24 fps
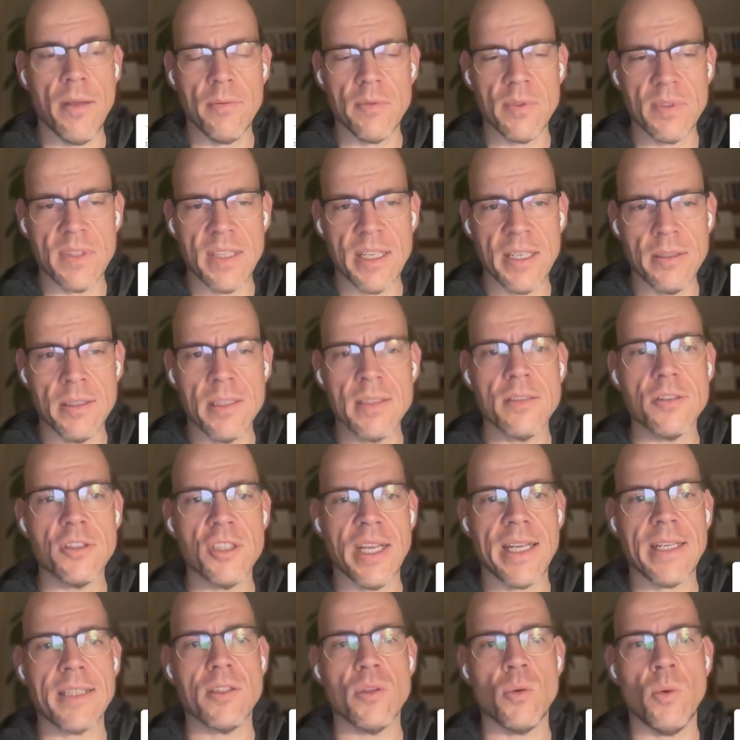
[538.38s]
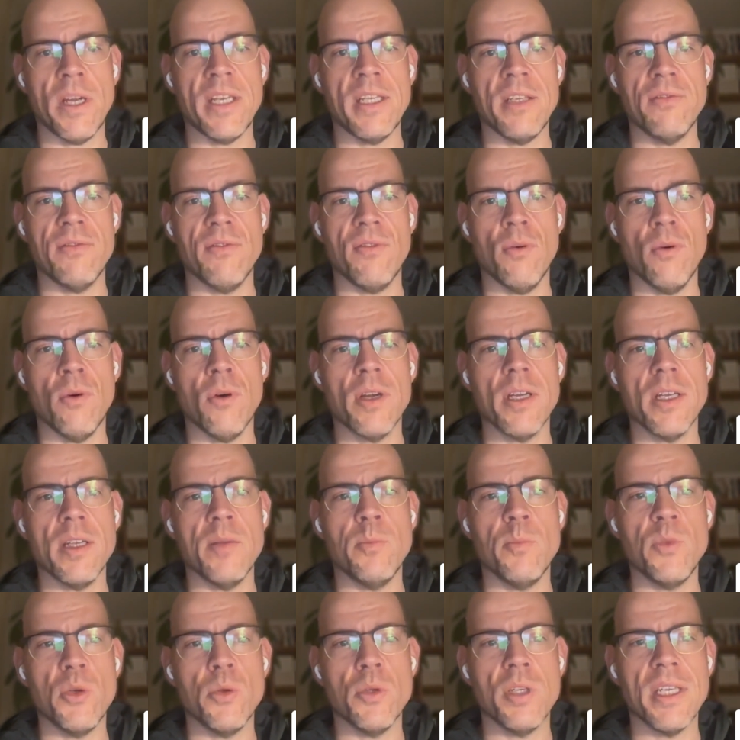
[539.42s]
There is Check24
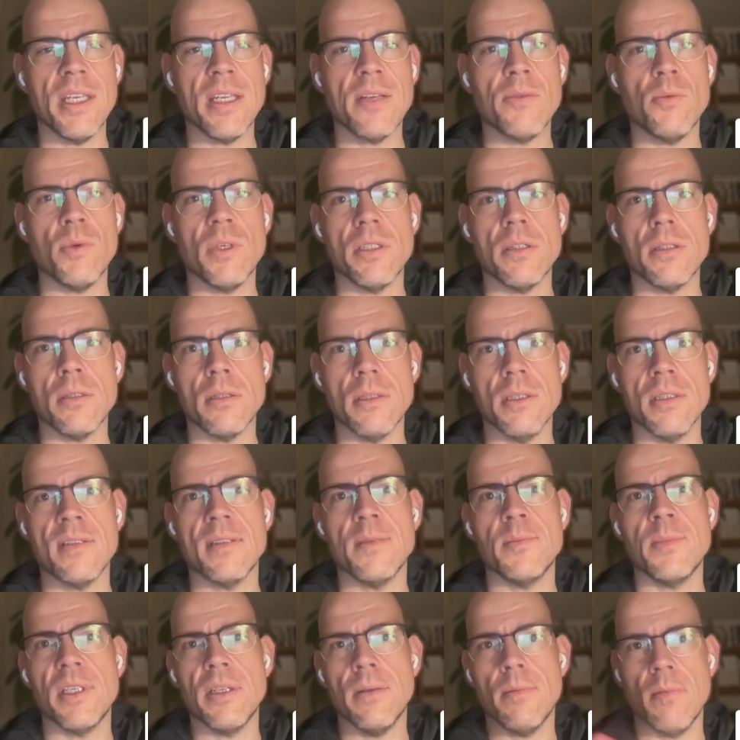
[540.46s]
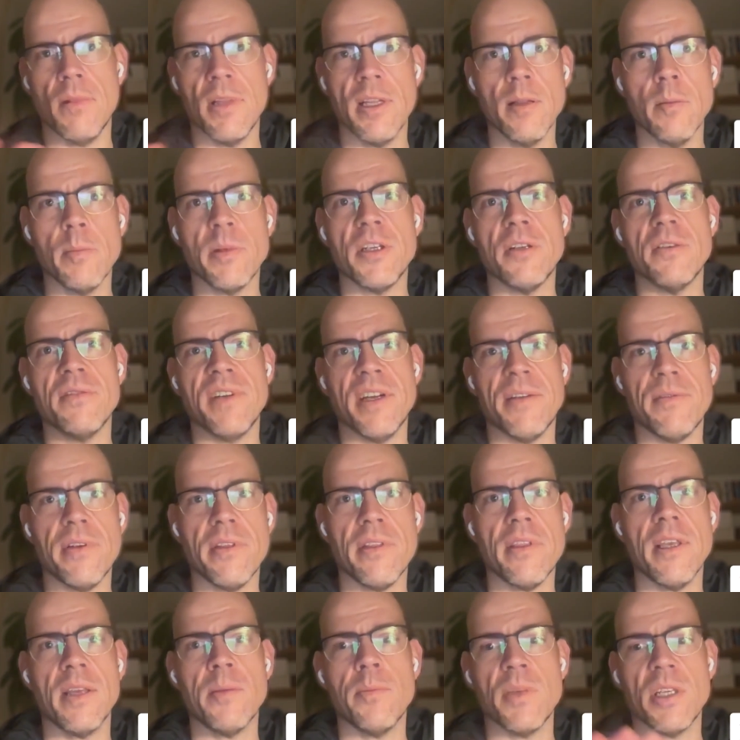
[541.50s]
in Munich, which is little bit of
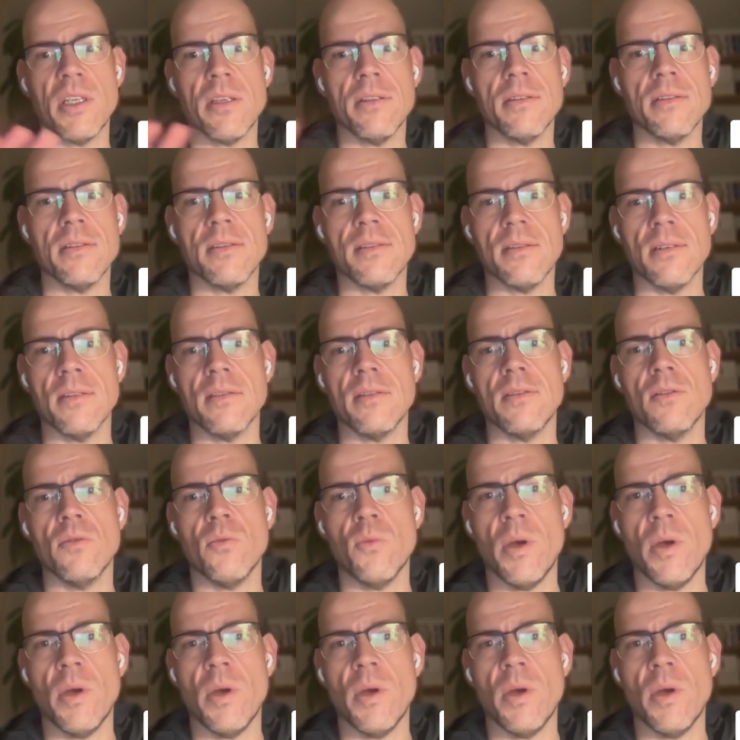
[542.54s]
everything because it's also a